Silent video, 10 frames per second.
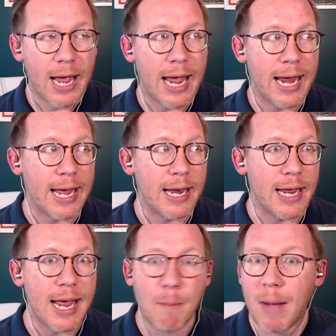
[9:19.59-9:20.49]
And
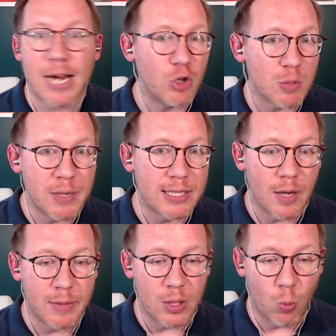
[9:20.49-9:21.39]
it might just be
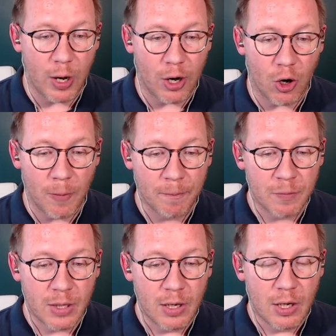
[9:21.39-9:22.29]
something where
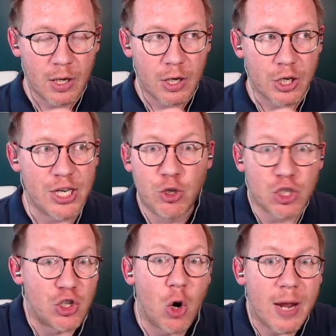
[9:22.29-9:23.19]
you
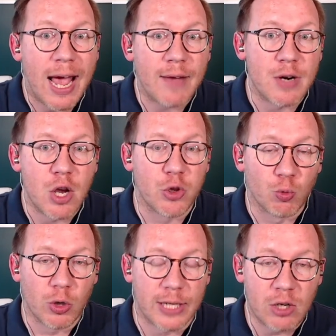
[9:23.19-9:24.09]
just don't have another
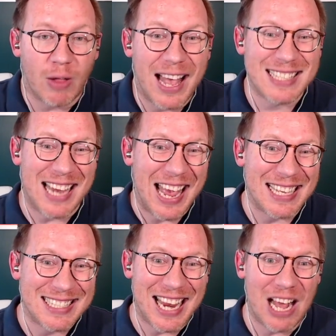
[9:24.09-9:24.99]
rookie class
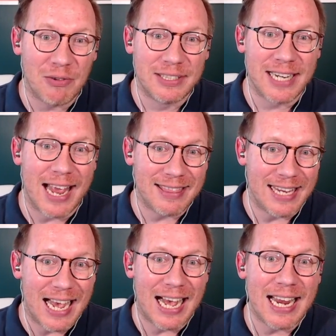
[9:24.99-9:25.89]
as talented at the
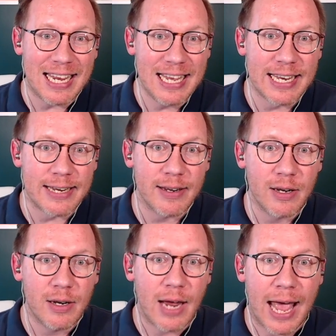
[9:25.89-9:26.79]
high end
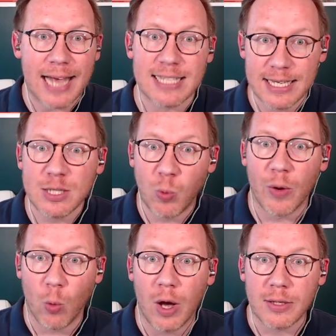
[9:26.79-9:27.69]
as this
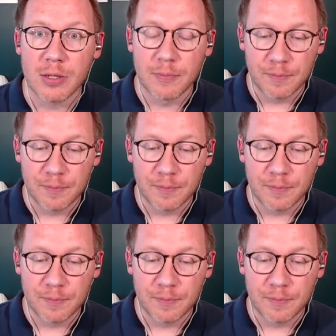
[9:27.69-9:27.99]
one was.